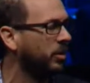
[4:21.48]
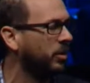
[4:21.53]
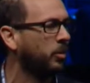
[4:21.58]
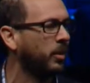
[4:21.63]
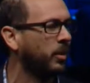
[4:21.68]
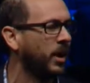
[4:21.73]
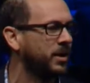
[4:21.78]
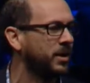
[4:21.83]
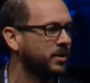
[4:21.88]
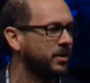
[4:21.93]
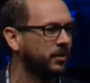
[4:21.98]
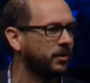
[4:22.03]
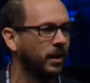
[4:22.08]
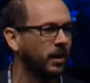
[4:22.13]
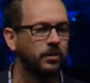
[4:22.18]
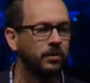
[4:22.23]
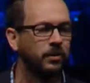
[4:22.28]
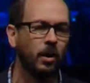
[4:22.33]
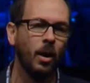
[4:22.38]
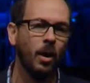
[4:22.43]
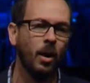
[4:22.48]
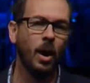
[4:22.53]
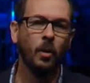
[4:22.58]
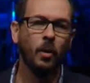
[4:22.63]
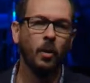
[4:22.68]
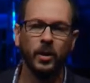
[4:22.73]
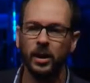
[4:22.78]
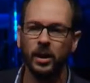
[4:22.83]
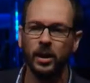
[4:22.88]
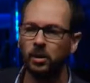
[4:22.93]
so precious? And so
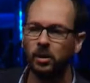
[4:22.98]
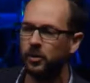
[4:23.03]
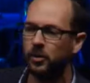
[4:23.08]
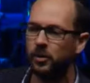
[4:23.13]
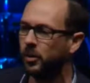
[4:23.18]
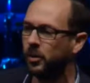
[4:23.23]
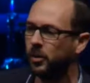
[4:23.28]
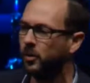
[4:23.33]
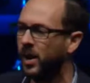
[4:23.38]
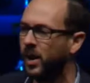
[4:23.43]
we need to look for the